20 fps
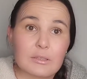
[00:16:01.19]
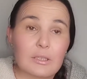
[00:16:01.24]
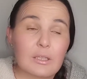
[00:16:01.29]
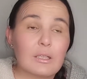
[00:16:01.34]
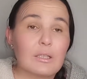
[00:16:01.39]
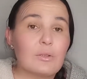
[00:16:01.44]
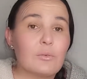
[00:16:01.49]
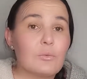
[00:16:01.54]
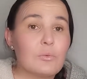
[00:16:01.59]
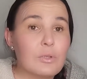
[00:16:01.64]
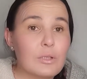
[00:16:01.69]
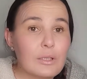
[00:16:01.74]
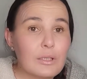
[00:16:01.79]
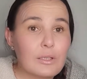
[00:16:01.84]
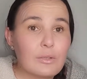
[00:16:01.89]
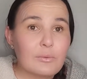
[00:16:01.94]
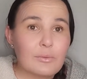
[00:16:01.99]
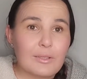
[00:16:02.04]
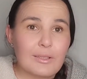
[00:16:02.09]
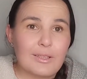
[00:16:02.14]
I really,
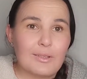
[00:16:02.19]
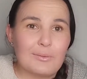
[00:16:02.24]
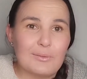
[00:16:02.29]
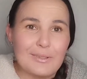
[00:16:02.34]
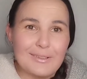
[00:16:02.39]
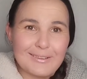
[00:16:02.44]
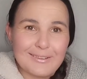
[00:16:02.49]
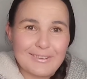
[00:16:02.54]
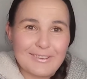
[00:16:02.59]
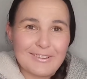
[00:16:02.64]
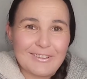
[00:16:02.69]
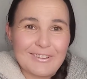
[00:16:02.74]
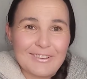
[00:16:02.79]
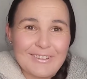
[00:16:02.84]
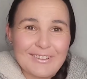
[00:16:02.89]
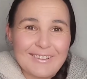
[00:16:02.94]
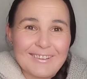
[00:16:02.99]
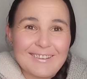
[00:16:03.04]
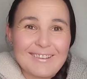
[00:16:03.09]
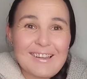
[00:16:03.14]
really want them.
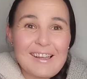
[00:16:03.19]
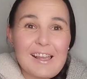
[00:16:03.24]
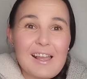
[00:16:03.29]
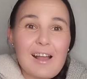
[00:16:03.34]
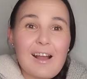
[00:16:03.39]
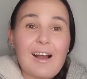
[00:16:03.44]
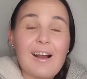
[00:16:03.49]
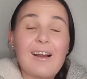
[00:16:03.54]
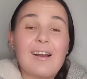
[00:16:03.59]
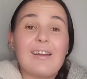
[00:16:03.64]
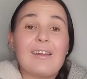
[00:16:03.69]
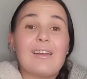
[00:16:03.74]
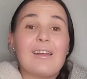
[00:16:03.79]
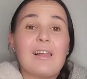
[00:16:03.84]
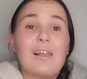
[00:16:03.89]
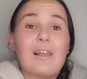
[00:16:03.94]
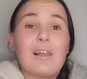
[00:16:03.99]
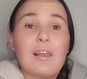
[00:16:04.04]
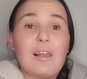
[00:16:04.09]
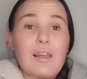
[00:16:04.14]
I
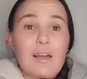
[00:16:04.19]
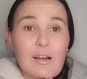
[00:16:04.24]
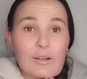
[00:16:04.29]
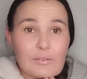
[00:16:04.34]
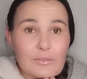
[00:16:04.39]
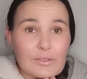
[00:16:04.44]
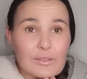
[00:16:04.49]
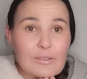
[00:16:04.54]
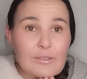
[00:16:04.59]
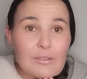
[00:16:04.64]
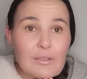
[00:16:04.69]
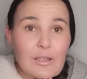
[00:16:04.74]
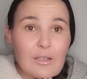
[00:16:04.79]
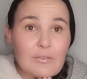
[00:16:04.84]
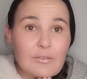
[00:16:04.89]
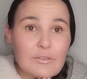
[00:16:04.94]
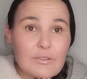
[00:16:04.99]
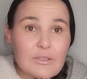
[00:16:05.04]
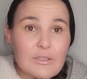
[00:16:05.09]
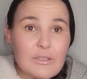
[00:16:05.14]
love it. I've
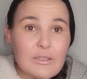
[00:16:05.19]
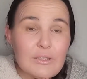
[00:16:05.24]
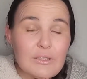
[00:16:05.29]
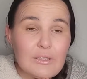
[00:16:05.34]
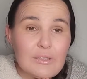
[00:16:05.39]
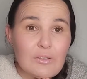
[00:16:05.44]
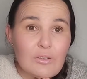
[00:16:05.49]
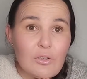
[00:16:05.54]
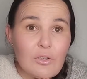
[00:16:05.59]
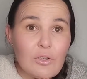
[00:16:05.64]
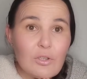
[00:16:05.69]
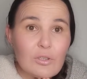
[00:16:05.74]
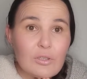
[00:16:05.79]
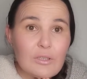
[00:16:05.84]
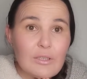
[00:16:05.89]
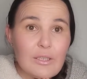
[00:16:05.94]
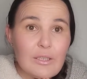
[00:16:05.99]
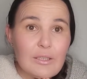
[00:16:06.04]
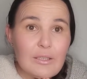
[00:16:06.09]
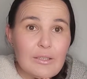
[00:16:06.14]
seen it on
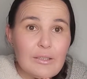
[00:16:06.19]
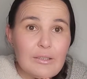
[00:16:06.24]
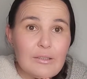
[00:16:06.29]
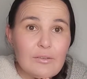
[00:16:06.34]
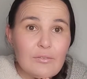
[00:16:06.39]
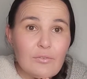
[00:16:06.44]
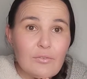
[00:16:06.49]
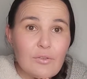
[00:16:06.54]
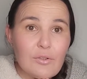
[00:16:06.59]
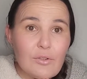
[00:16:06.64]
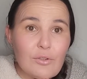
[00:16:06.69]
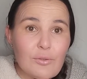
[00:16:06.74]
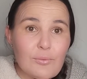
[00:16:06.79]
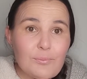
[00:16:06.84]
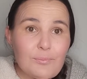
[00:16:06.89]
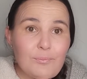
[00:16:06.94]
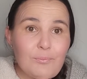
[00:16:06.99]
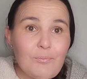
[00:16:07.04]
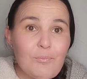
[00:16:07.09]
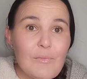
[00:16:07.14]
Jalene
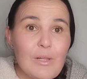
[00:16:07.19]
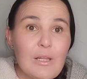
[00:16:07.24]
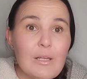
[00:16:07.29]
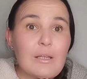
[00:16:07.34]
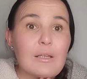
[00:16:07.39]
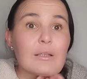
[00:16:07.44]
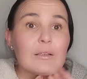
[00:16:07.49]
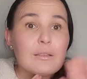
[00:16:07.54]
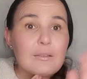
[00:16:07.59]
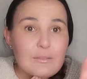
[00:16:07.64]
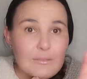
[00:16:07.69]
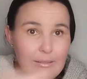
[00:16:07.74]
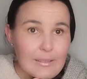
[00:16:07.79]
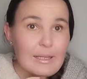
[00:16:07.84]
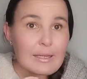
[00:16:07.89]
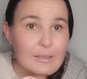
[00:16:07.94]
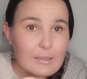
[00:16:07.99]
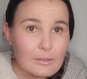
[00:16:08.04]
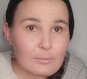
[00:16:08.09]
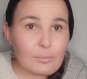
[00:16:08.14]
from the
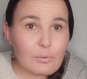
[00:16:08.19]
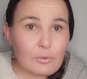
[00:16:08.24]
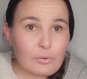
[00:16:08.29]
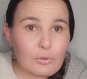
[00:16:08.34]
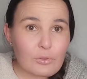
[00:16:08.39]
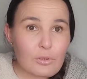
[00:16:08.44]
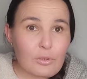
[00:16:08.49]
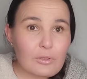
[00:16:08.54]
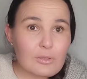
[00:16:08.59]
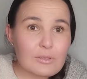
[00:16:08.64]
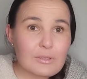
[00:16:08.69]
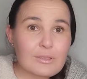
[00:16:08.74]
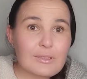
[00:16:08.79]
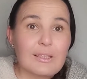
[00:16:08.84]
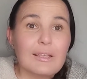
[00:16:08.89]
Lekker podcast.